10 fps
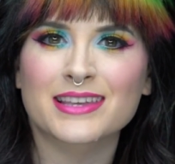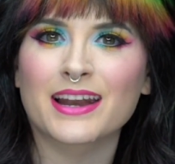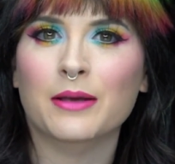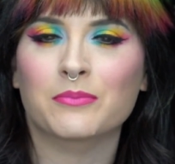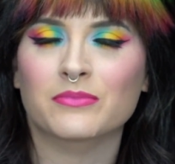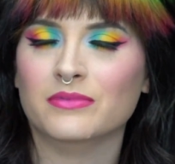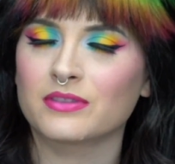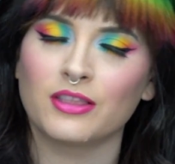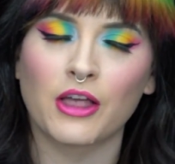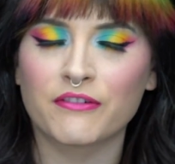and I'm
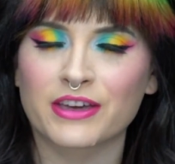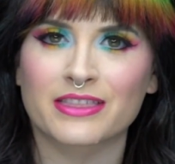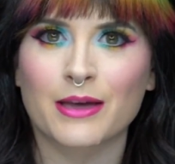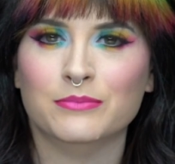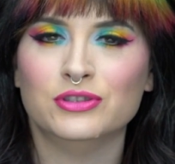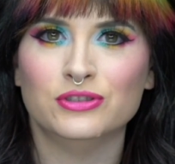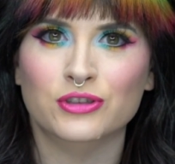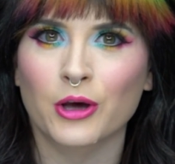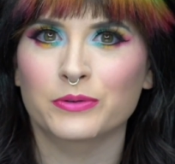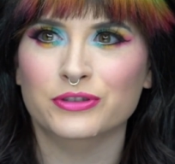loving them
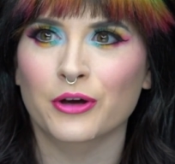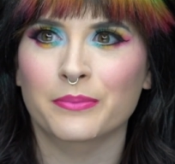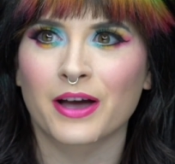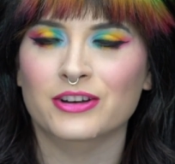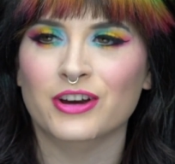so much.